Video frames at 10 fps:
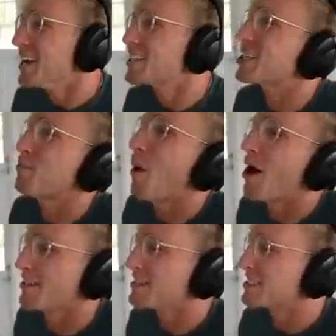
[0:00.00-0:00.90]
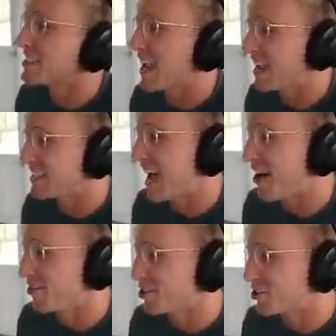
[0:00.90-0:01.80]
Spartans take
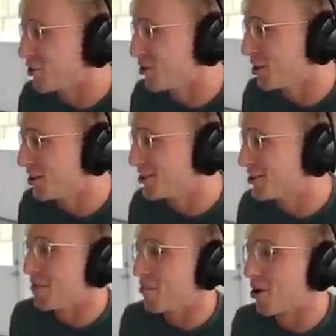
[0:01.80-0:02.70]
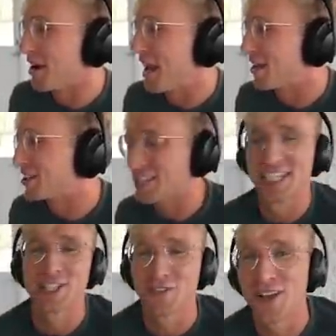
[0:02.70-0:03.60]
down the Sooners, and Morten Andersen
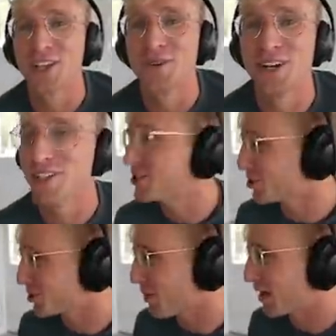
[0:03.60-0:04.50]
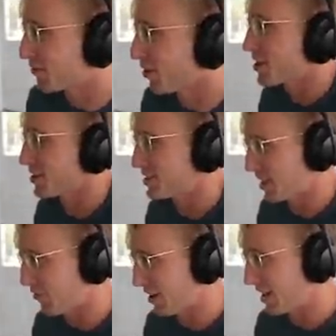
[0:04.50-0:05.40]
is feeling real disrespectful. Gonna see
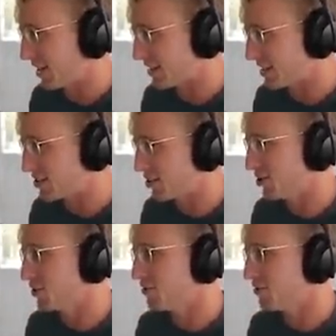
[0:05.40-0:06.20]
if we can get this too.